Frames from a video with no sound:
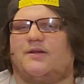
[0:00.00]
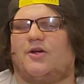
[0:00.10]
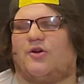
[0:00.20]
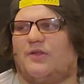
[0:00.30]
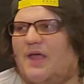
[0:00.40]

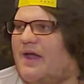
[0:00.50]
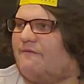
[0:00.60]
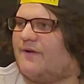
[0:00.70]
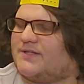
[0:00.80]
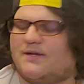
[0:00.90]
Her
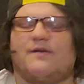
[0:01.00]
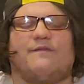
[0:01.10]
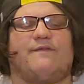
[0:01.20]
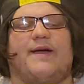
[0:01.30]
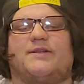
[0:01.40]
life doesn't
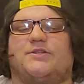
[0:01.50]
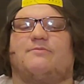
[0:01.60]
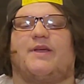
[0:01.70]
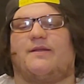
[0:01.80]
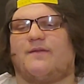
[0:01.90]
affect you,
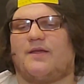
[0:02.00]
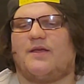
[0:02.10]
man.